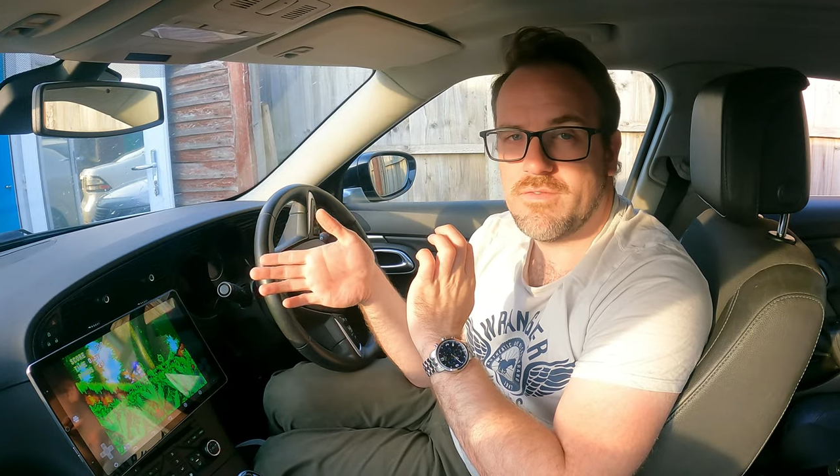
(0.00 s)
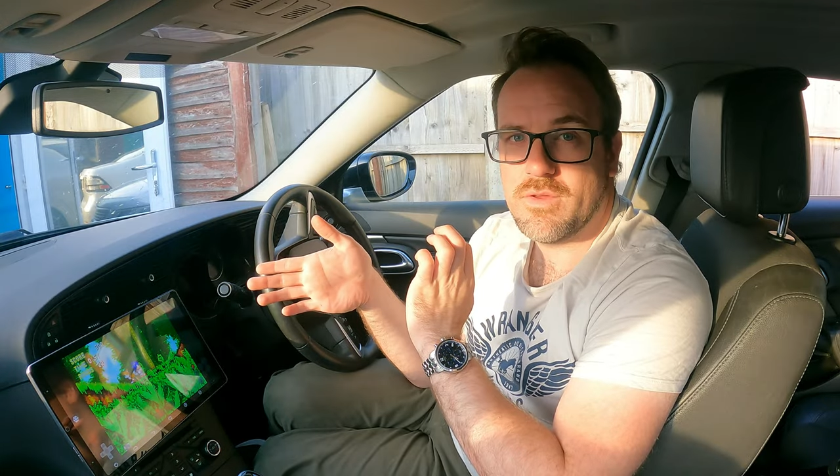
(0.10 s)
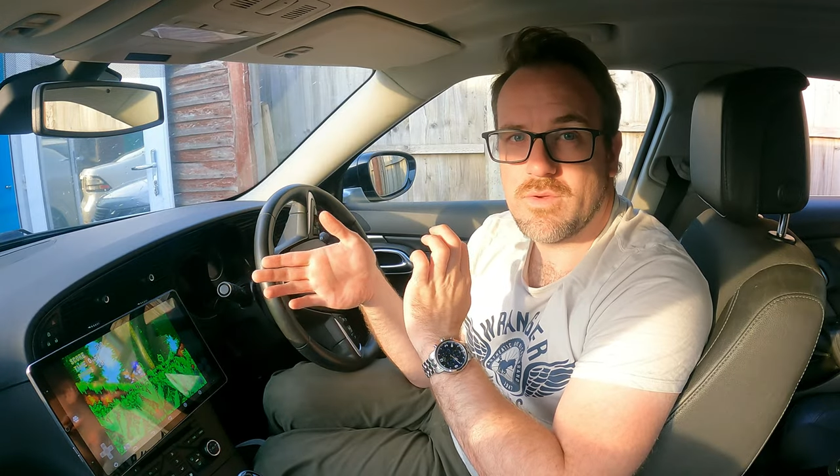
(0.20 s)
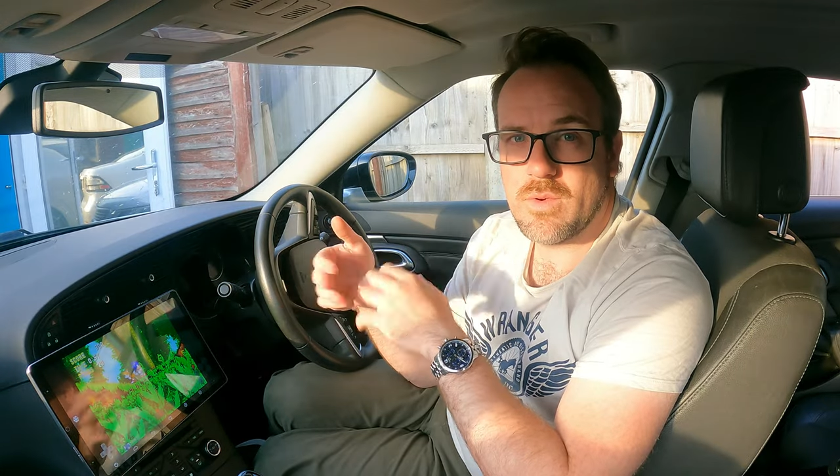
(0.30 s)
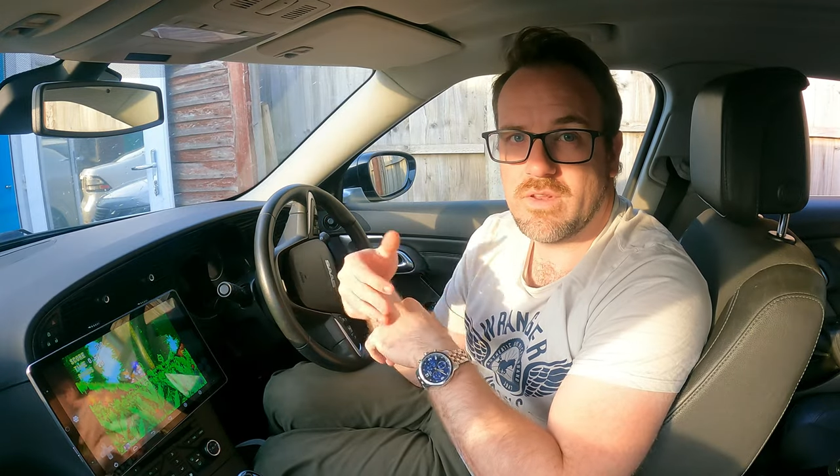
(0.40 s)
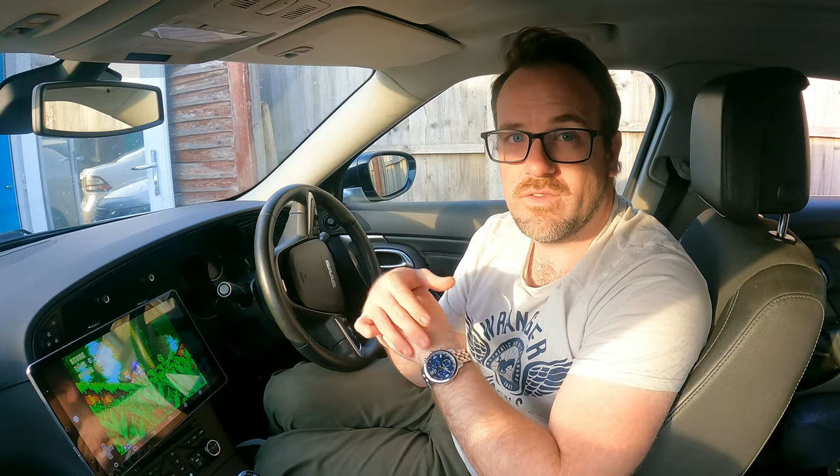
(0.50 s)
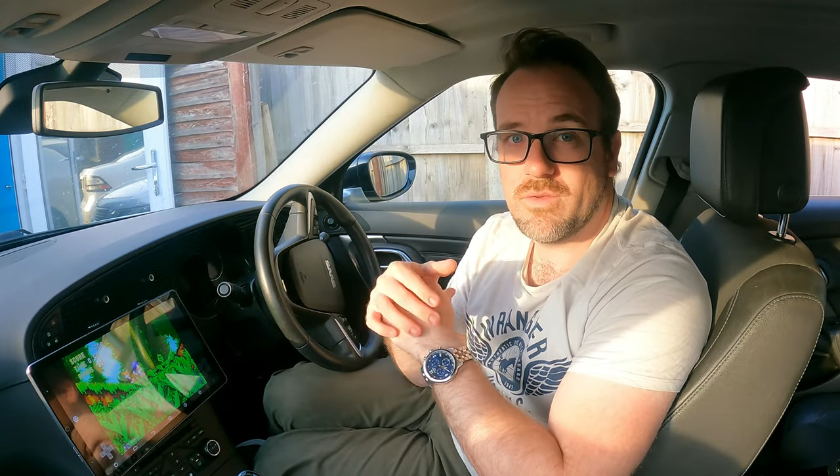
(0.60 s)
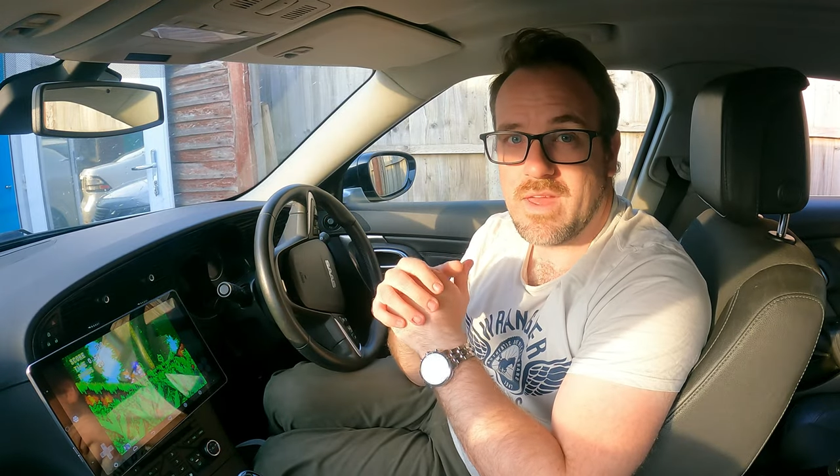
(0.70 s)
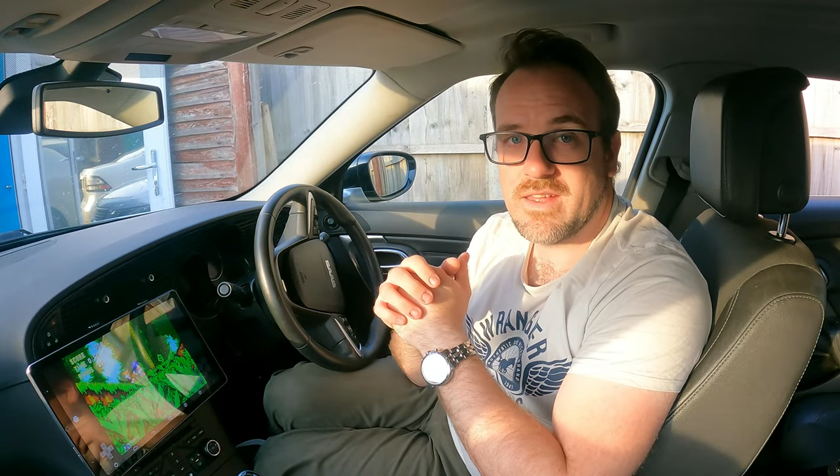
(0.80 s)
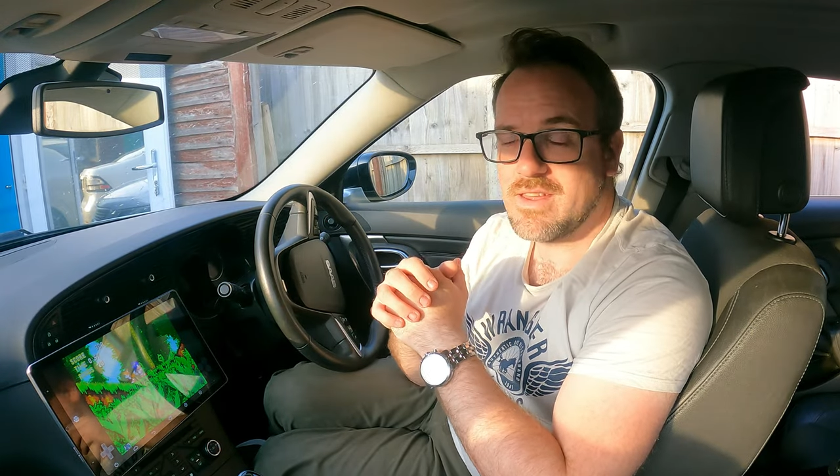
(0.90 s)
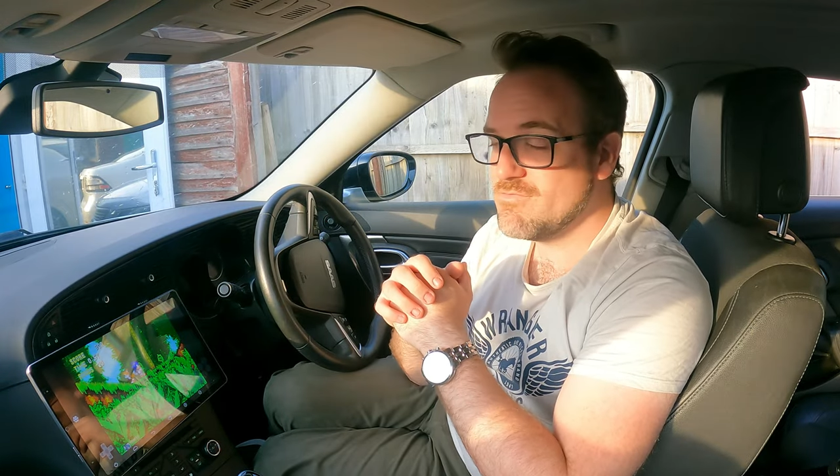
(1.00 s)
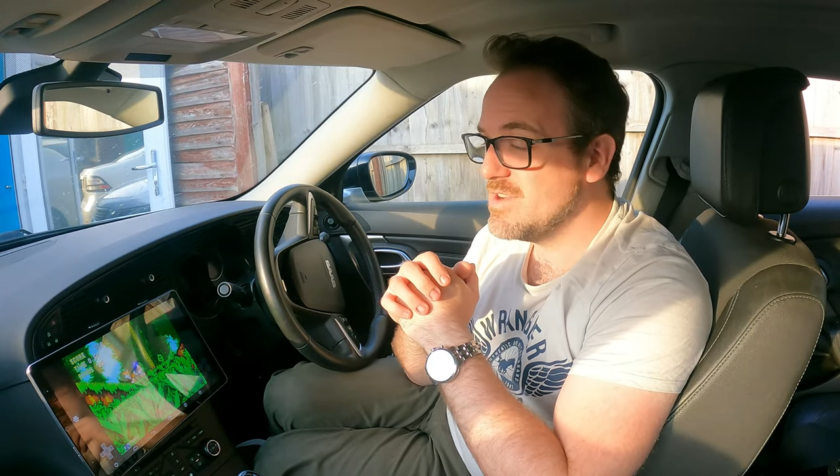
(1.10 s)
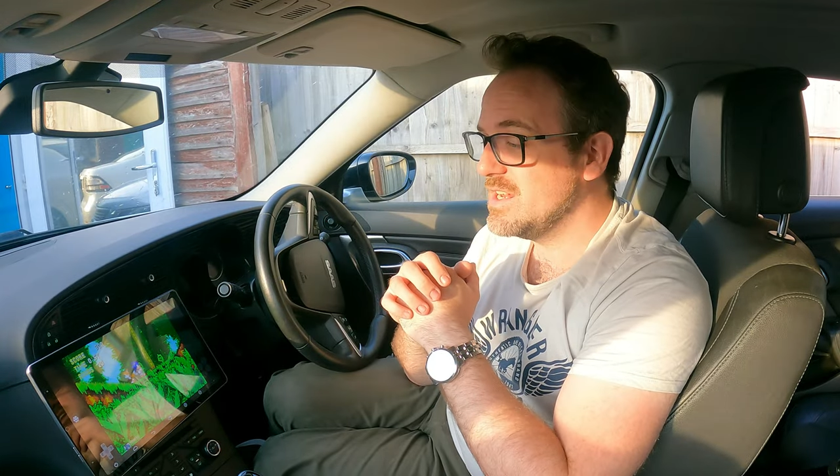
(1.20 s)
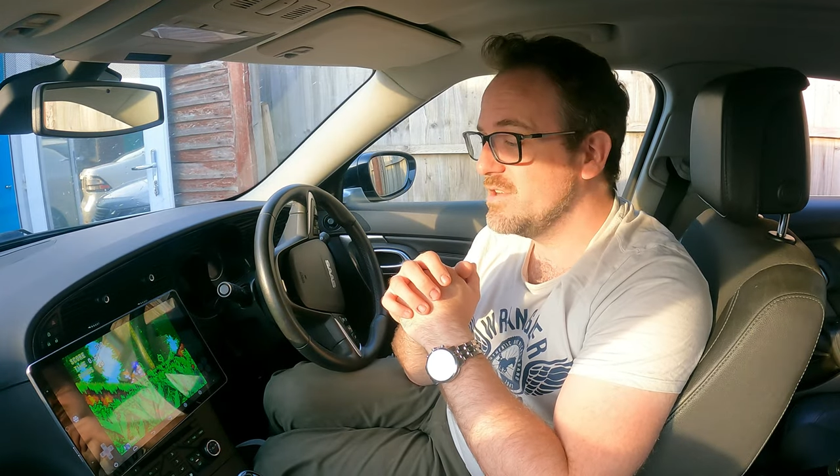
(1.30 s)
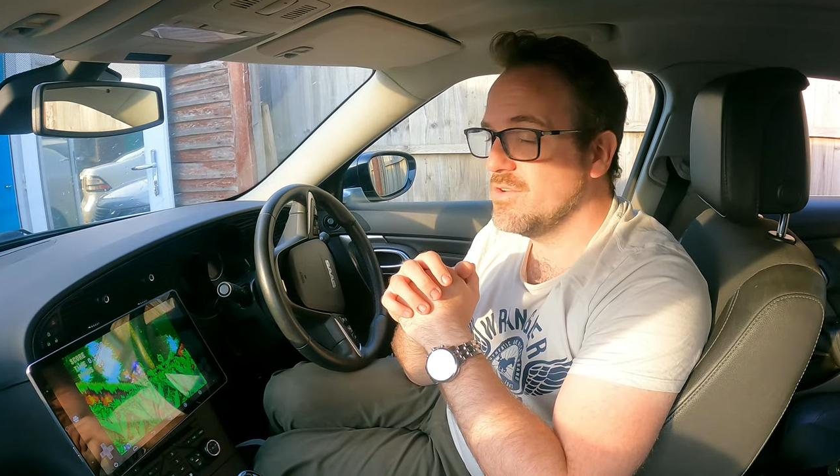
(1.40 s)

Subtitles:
few quid to get a really